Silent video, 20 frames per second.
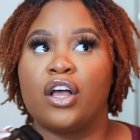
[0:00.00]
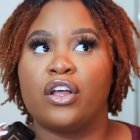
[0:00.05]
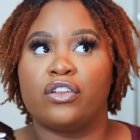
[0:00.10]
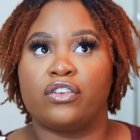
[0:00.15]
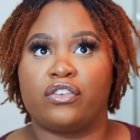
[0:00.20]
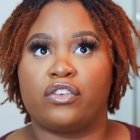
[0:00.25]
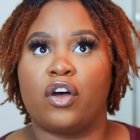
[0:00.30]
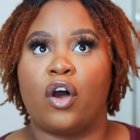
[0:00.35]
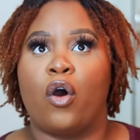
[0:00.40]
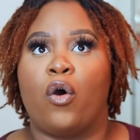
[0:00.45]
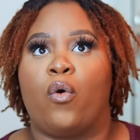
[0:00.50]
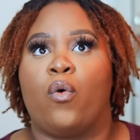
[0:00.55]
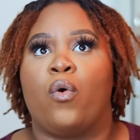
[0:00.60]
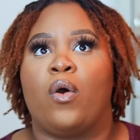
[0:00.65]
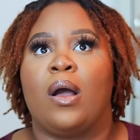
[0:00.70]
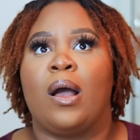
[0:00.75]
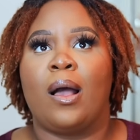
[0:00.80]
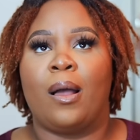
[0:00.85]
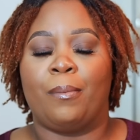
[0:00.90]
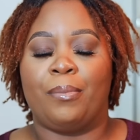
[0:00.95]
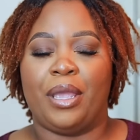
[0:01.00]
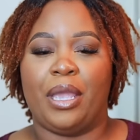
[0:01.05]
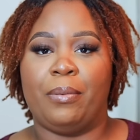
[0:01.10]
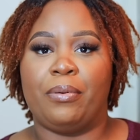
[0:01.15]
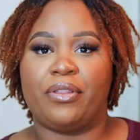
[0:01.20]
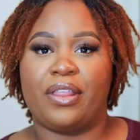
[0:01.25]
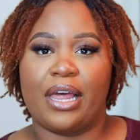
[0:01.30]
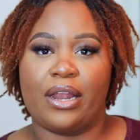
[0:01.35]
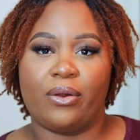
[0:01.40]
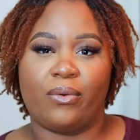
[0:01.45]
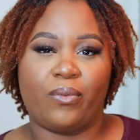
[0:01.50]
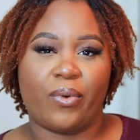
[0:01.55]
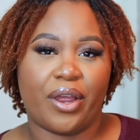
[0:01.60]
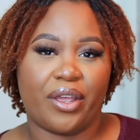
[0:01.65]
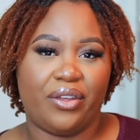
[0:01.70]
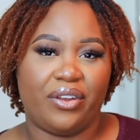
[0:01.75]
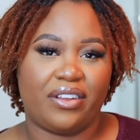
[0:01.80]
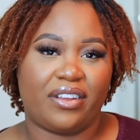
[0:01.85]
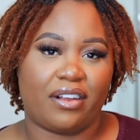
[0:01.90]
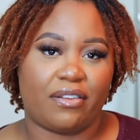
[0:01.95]
So people that don't wear
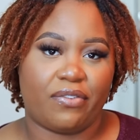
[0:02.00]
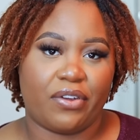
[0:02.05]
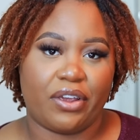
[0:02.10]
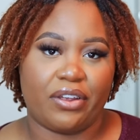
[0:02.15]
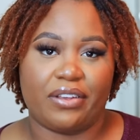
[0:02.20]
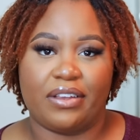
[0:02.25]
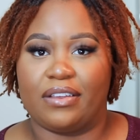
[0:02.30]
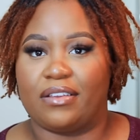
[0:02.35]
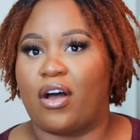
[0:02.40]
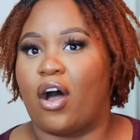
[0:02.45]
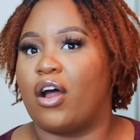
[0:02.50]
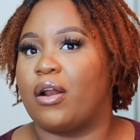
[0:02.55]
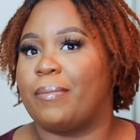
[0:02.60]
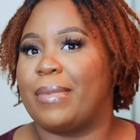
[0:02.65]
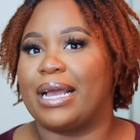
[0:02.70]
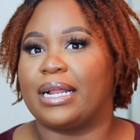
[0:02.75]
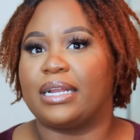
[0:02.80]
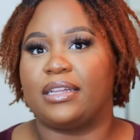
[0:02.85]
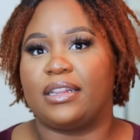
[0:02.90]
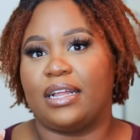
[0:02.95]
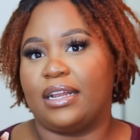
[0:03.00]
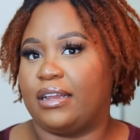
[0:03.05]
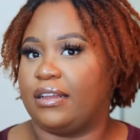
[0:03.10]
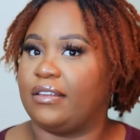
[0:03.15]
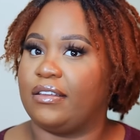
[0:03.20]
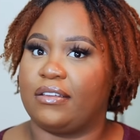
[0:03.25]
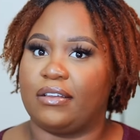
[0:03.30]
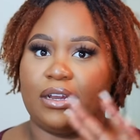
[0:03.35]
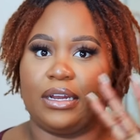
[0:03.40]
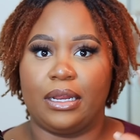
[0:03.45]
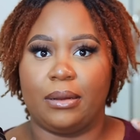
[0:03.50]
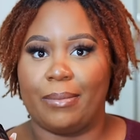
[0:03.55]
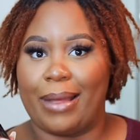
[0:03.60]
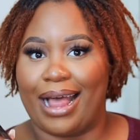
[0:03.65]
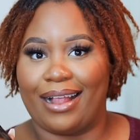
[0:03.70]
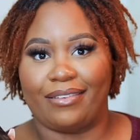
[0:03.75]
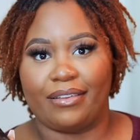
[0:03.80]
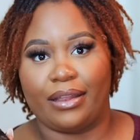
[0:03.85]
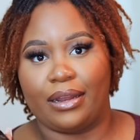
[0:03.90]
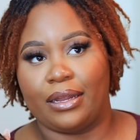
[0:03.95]
unisex fragrances automatically think this is leaning
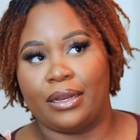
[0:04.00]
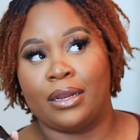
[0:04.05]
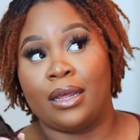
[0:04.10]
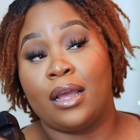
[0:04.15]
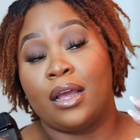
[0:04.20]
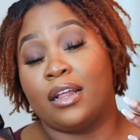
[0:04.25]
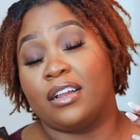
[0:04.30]
masculine.